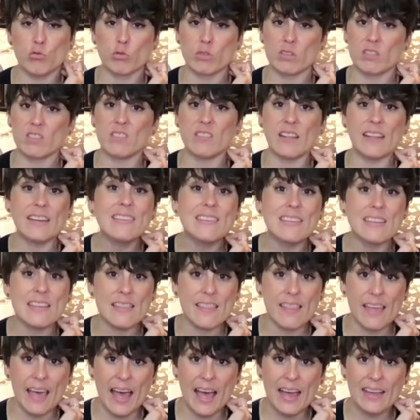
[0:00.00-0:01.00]
resenting
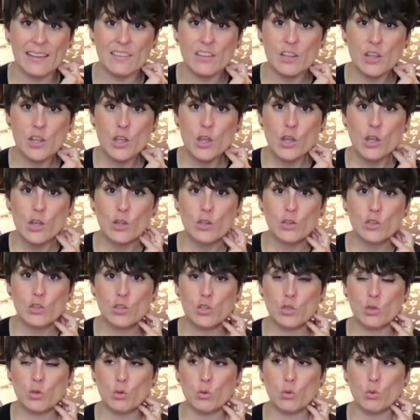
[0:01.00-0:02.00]
that
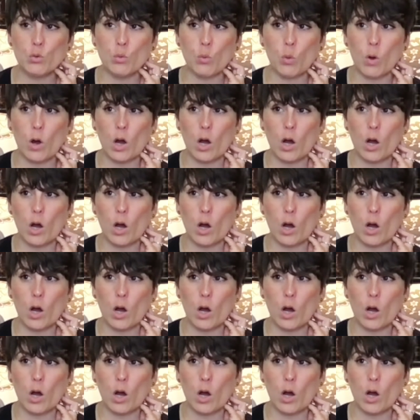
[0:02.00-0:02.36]
to